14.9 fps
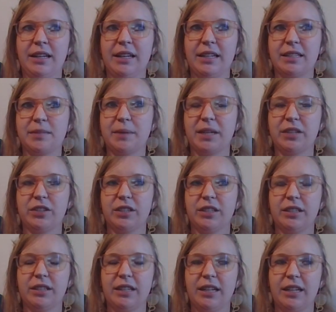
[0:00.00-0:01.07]
expansion
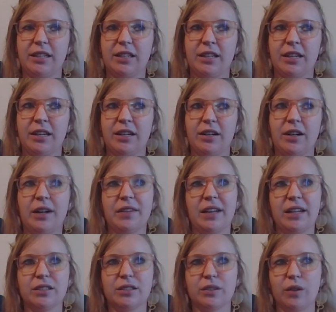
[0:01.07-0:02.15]
and that uh, on
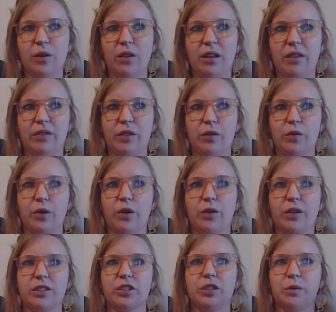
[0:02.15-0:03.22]
that soul level growth
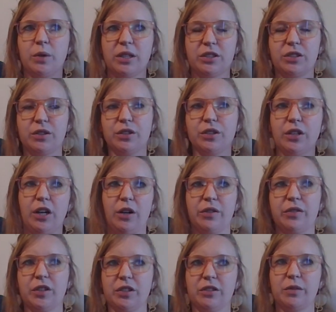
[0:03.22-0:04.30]
because she wants you to know if
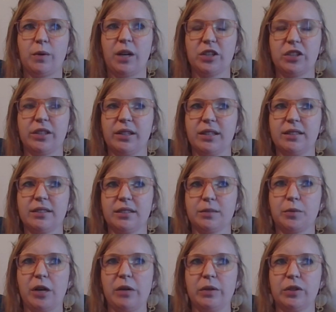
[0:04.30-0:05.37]
you're watching this, it's
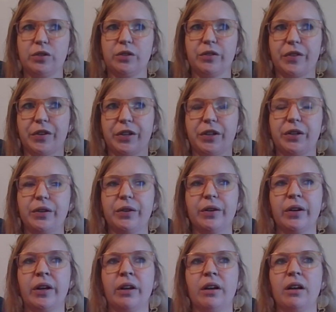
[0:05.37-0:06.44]
probably true for you.
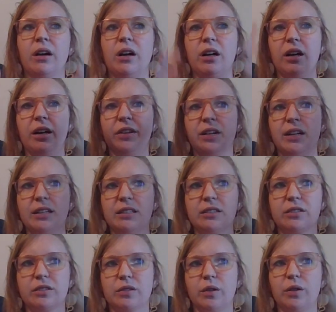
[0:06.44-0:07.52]
Uh, on that
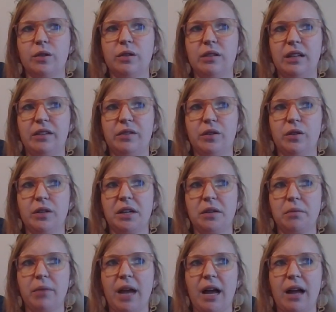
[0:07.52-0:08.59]
soul level
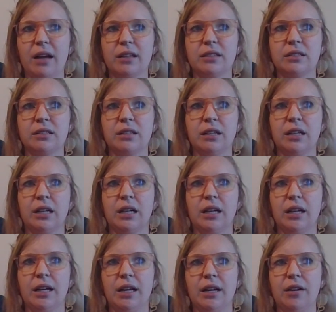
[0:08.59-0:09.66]
impact,
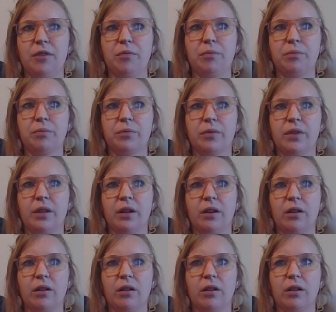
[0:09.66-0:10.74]
um,
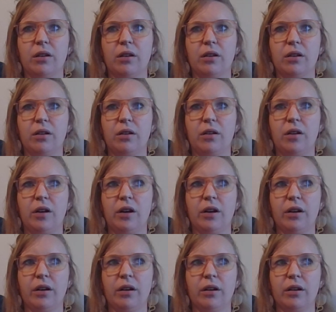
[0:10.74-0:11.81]
there
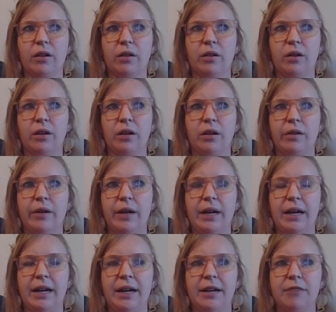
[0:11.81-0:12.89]
are
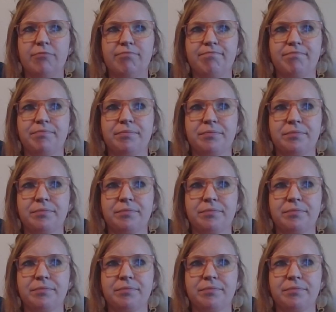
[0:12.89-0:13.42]
um,